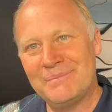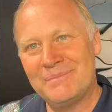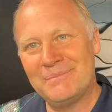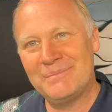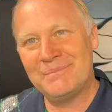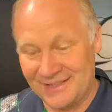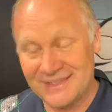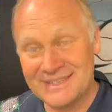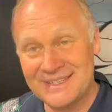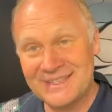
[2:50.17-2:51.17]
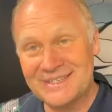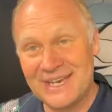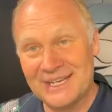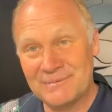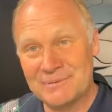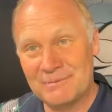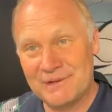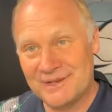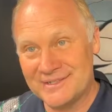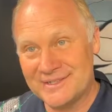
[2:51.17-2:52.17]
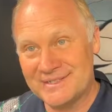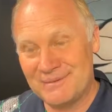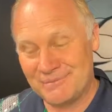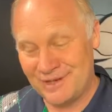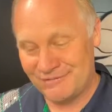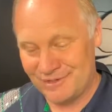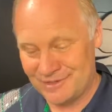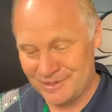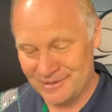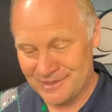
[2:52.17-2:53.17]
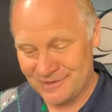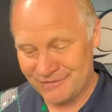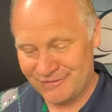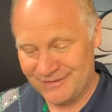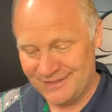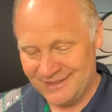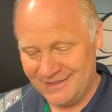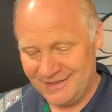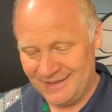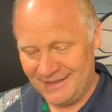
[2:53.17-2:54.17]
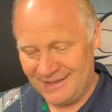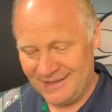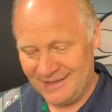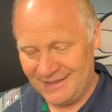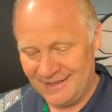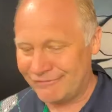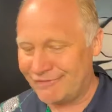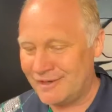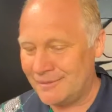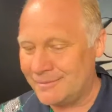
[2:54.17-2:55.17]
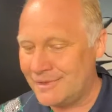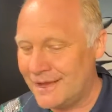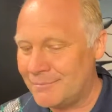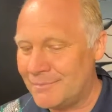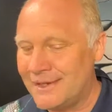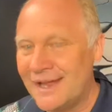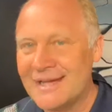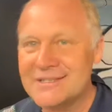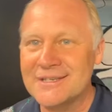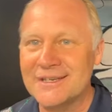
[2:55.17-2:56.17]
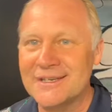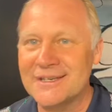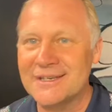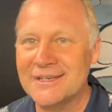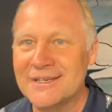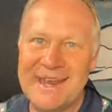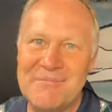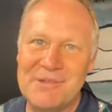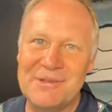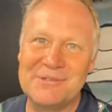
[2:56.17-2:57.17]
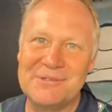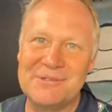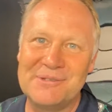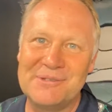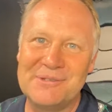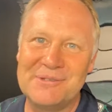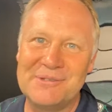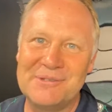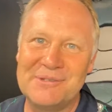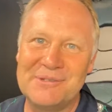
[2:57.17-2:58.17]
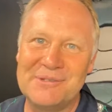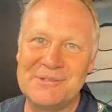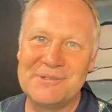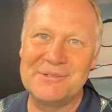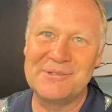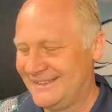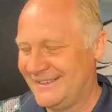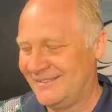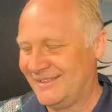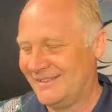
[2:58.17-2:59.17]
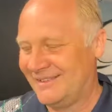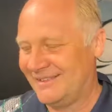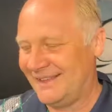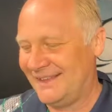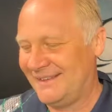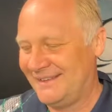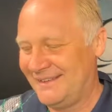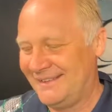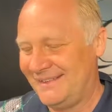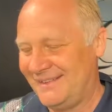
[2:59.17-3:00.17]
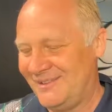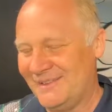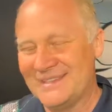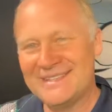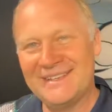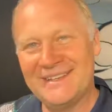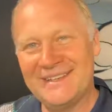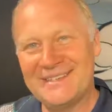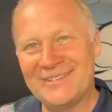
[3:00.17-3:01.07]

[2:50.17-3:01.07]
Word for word: I know that he listened to Jacob's prayers as he prayed for Joseph and for Ephraim and Manasseh. That's the name of those two boys there. I'm glad you listened to this